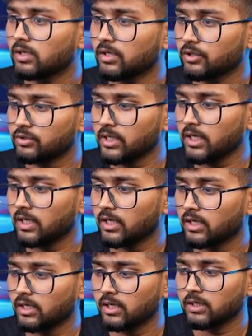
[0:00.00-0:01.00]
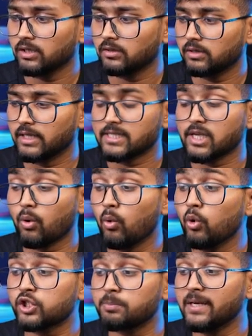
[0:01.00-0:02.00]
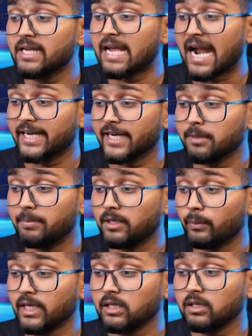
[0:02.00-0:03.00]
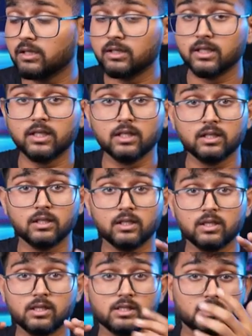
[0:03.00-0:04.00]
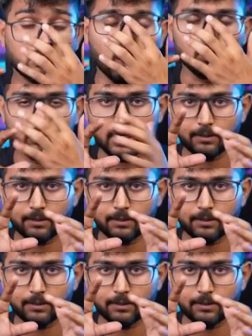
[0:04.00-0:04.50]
You see, there's a whoosh being added between the sounds.